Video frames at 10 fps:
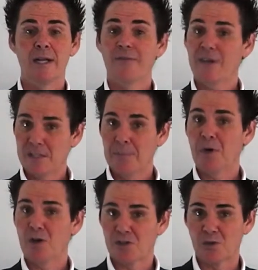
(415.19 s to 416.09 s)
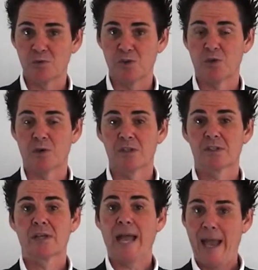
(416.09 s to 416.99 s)
That's a personal
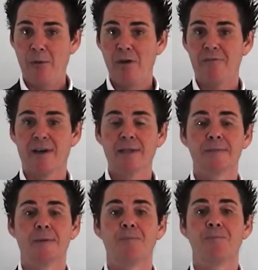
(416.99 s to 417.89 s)
choice. However,